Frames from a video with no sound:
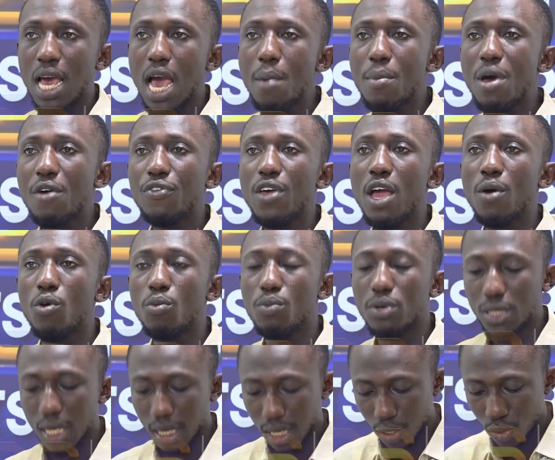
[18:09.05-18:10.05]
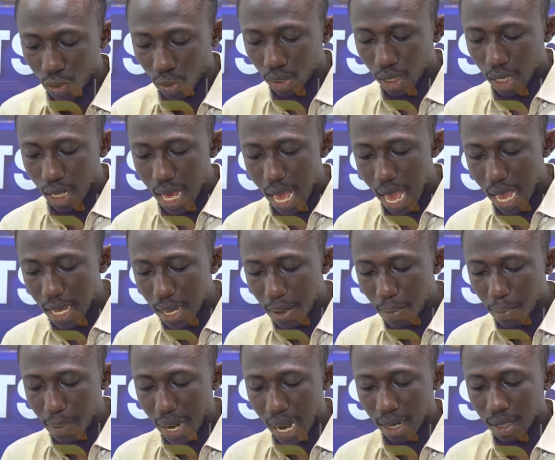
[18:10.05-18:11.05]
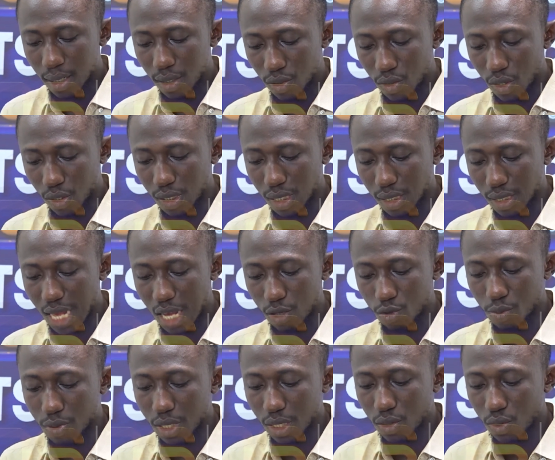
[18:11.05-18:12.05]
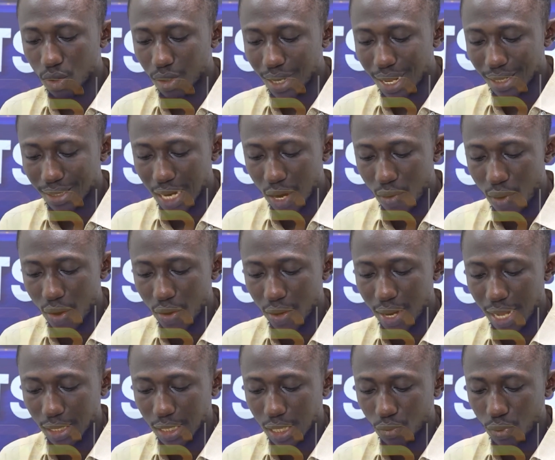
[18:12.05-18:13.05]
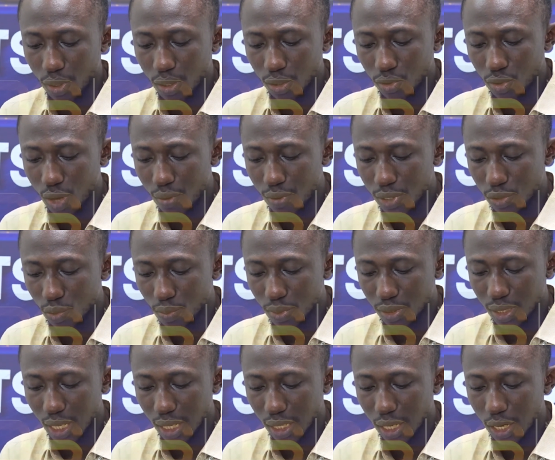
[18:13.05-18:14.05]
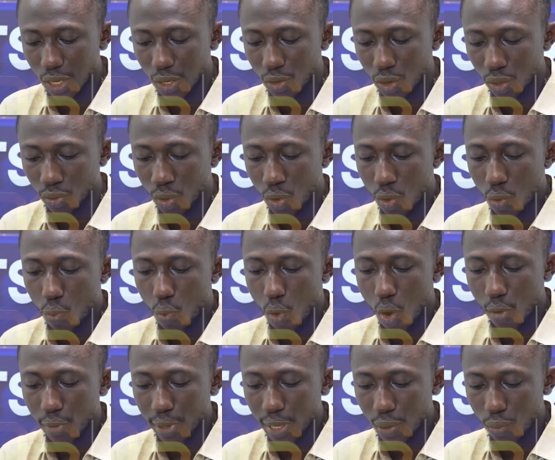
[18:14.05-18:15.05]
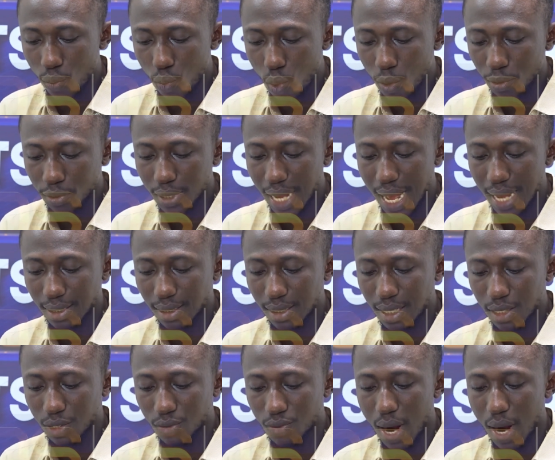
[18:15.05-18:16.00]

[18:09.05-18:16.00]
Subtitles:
MFM will be taking on Enyimba. Sunshine Stars will be taking on Nasarawa United. Wiki Tourists will be taking on Warri Wolves. As things